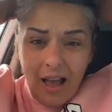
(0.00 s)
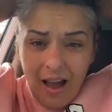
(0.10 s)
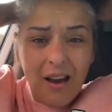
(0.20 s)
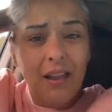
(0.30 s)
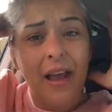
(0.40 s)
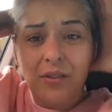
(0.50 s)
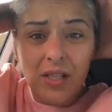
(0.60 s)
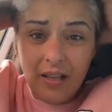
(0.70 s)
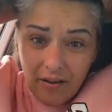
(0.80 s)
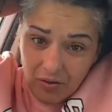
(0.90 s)
I got a life
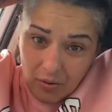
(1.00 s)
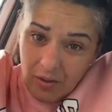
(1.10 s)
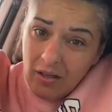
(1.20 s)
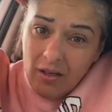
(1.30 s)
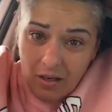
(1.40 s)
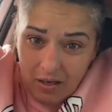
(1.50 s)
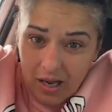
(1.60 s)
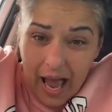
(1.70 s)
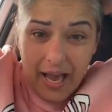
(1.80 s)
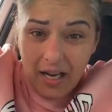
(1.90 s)
to live, dude.
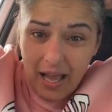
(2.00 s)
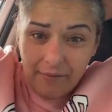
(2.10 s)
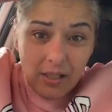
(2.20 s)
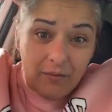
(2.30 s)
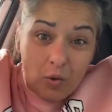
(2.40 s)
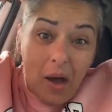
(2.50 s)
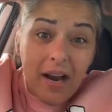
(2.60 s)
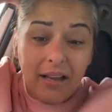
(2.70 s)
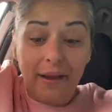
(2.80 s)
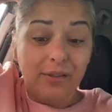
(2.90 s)
I got a life to live. You
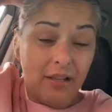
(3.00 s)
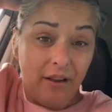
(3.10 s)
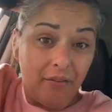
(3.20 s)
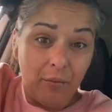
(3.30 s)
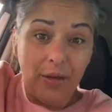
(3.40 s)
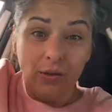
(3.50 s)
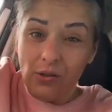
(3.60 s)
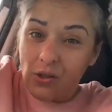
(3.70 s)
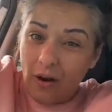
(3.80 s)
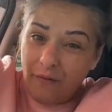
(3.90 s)
got a life to live. When
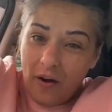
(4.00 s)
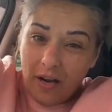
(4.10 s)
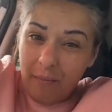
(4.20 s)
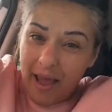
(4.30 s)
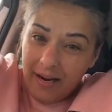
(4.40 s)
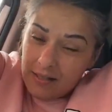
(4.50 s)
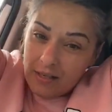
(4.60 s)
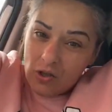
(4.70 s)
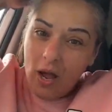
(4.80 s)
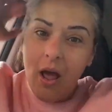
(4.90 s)
you start fucking paying
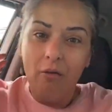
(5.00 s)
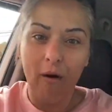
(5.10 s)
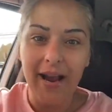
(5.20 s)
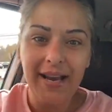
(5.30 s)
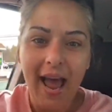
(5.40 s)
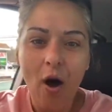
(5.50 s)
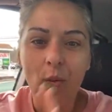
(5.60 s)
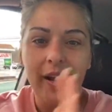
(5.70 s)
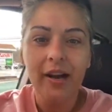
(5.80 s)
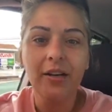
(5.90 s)
attention. Right now,
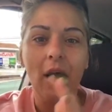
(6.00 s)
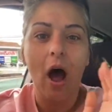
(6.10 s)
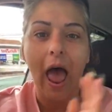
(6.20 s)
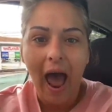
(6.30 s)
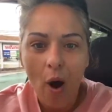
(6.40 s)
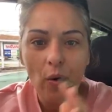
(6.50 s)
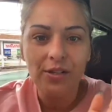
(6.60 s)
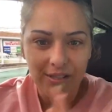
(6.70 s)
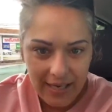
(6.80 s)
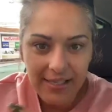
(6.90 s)
we are in the
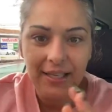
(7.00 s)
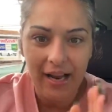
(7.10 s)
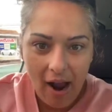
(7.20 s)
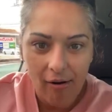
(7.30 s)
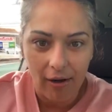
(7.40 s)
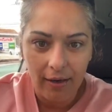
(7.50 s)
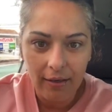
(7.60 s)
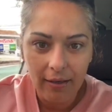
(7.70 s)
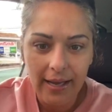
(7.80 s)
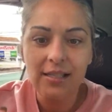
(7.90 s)
our season era.
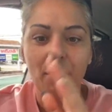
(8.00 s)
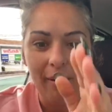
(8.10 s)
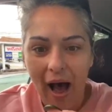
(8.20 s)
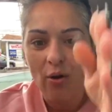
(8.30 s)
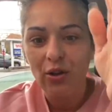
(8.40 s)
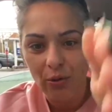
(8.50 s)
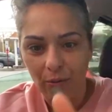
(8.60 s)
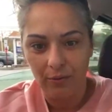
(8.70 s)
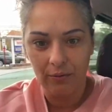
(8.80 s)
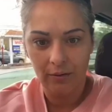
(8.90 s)
It's about
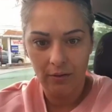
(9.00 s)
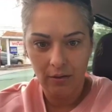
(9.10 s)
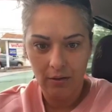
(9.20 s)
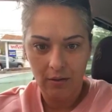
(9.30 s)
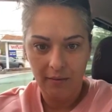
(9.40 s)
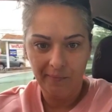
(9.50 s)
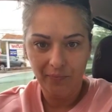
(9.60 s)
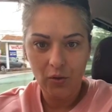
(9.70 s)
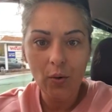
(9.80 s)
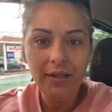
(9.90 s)
you.
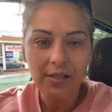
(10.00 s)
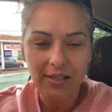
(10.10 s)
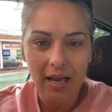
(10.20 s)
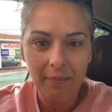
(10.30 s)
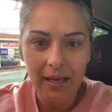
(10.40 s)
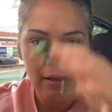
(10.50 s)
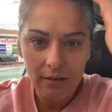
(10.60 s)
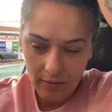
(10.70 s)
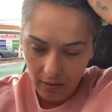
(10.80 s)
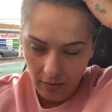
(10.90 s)
You understand me?